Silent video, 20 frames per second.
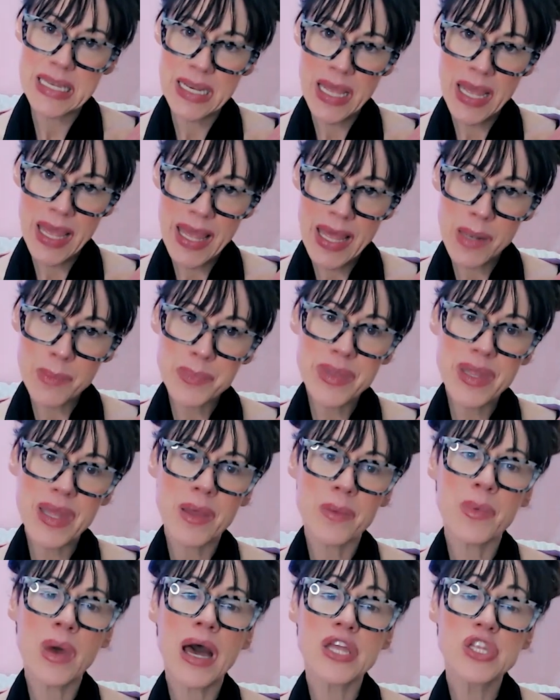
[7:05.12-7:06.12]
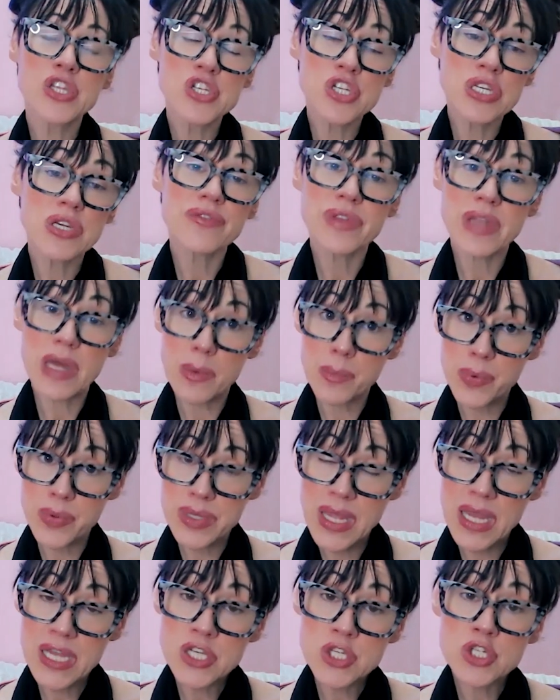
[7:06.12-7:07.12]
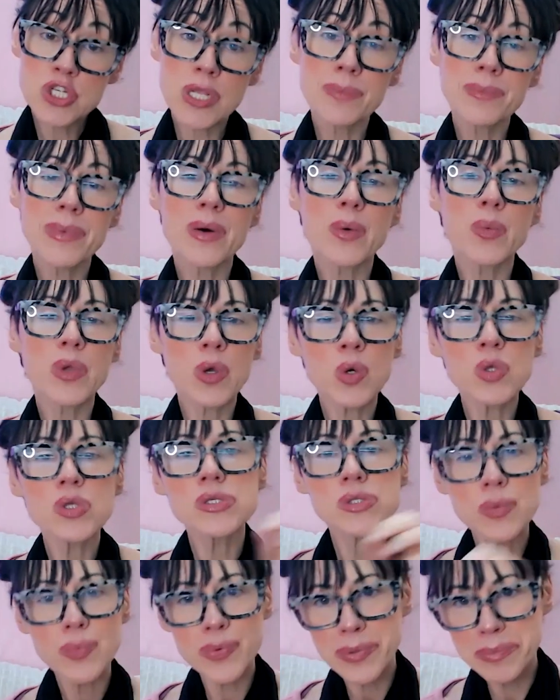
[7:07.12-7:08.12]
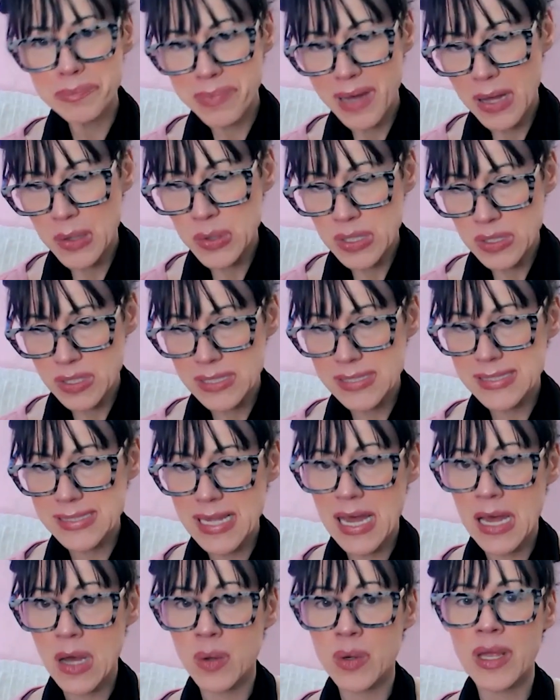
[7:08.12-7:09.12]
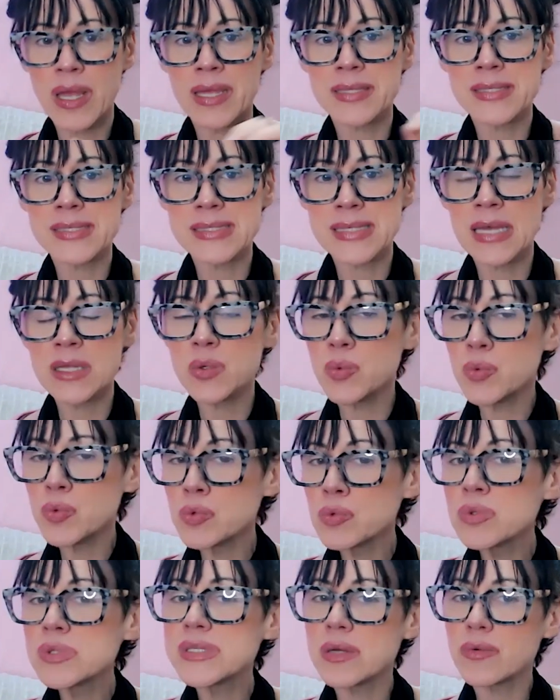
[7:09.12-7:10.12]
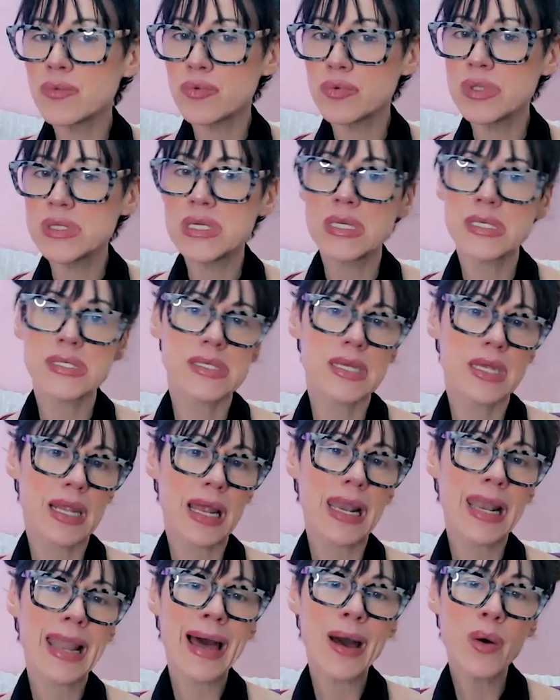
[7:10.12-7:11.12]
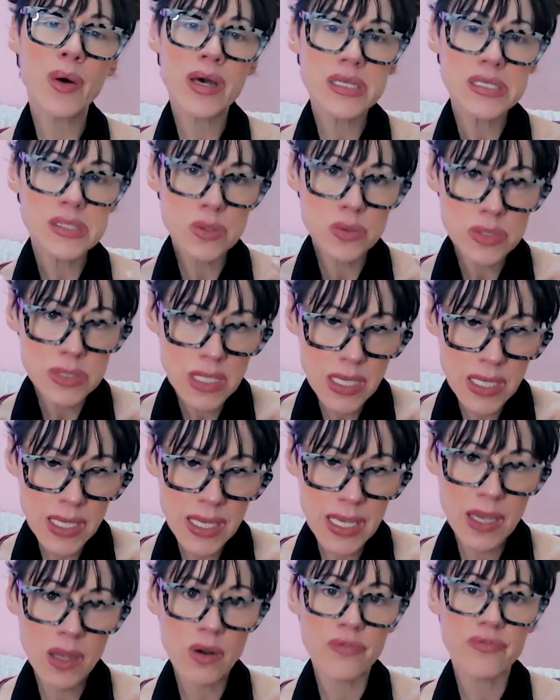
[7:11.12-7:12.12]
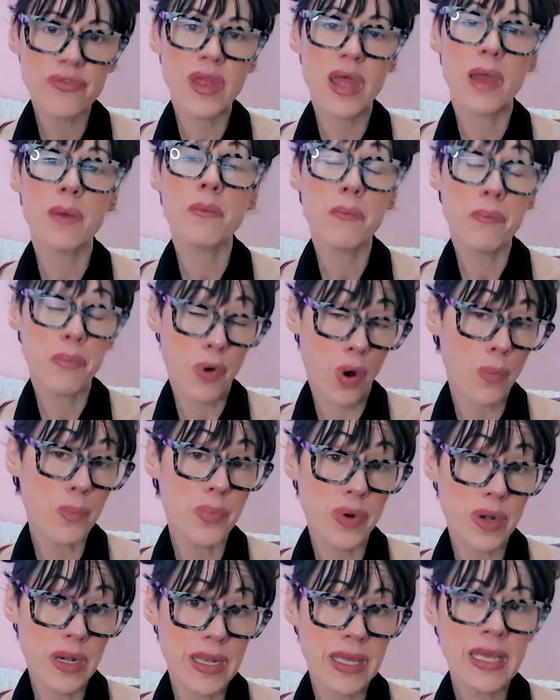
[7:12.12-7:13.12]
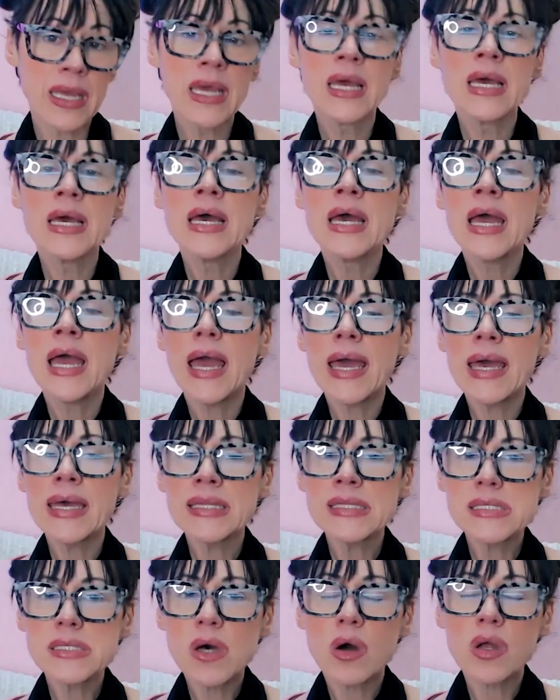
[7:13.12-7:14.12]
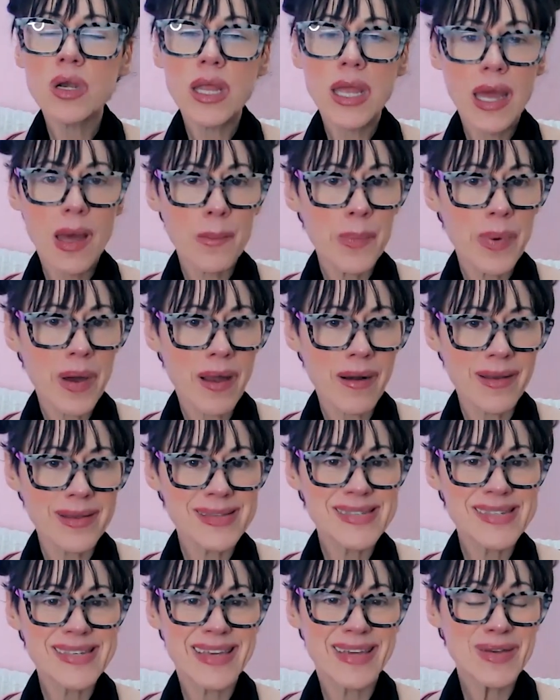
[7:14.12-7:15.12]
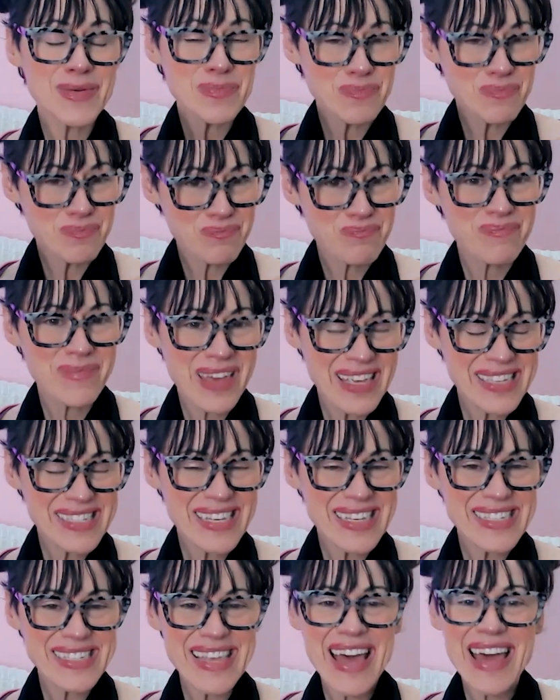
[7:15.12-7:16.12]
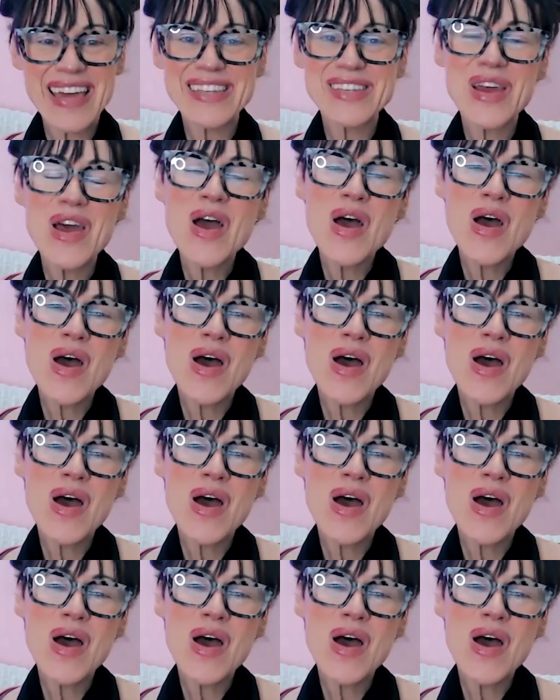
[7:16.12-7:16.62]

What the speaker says: and help them achieve their potential, but we also put boundaries down and set rules and routines that allow us to take care of them properly. Hands-on cat parenting, as I said.